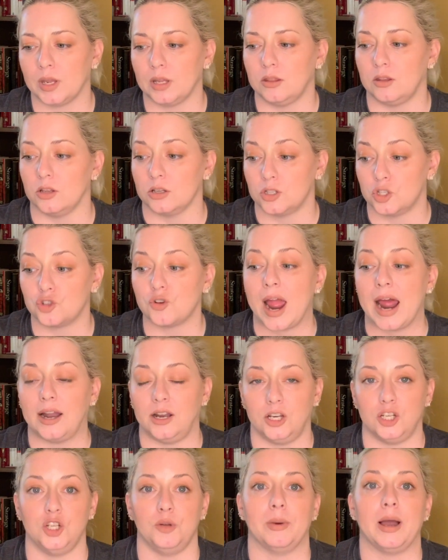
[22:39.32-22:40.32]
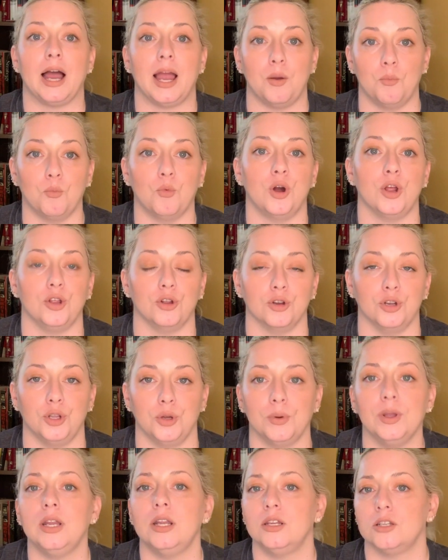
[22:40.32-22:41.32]
the strategy behind what you're
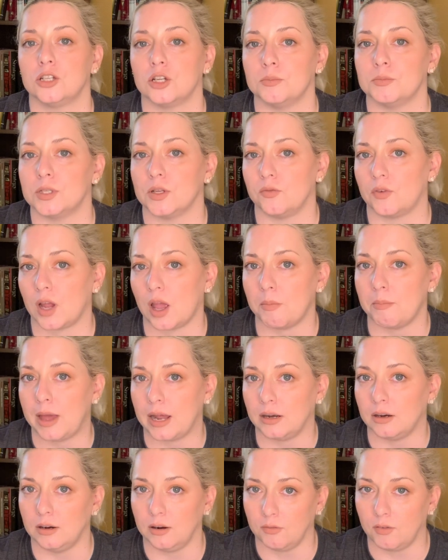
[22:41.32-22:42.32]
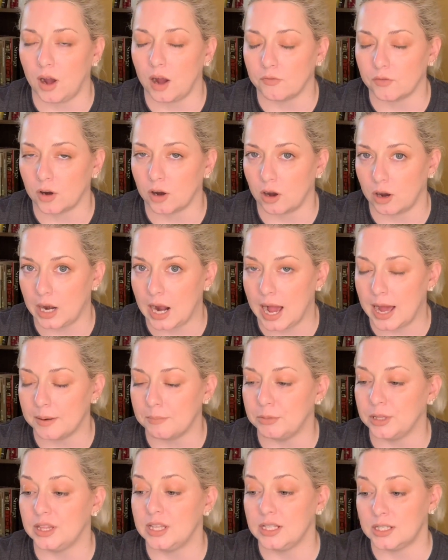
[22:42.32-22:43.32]
doing in terms of a competitive offer or not.
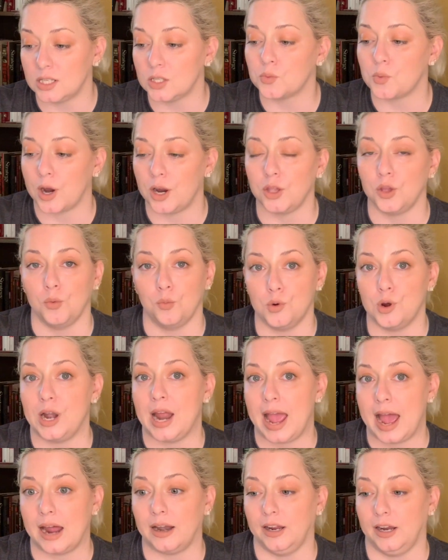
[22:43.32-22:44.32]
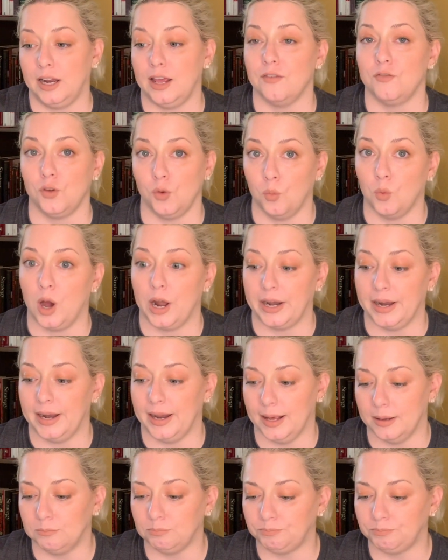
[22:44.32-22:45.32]
But this is where you would add it if you wanted it.